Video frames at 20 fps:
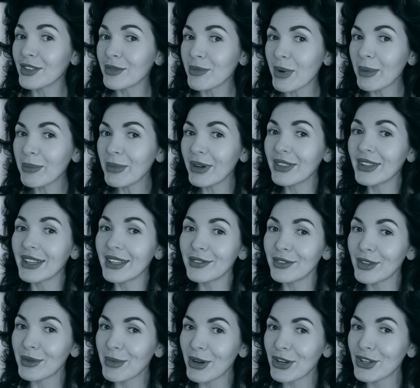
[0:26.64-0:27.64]
remember, the
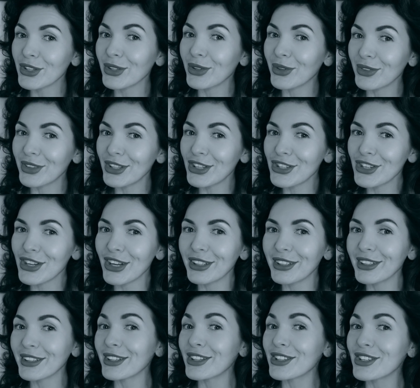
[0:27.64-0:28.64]
information on this
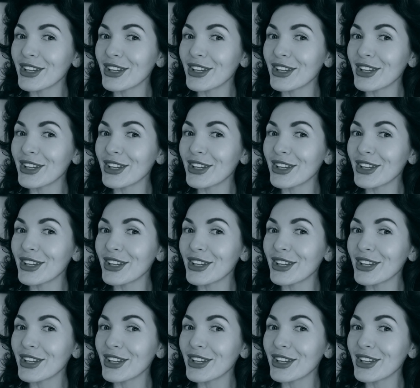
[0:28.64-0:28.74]
channel is